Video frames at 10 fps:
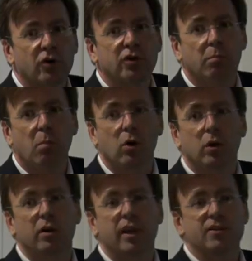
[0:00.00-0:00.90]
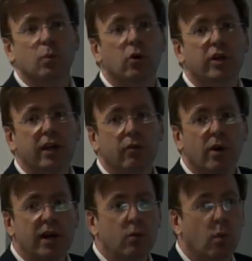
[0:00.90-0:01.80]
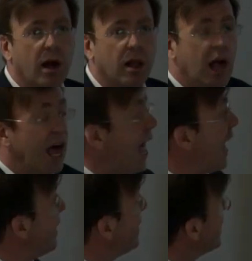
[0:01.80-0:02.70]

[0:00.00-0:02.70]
a model that's working really well, and in this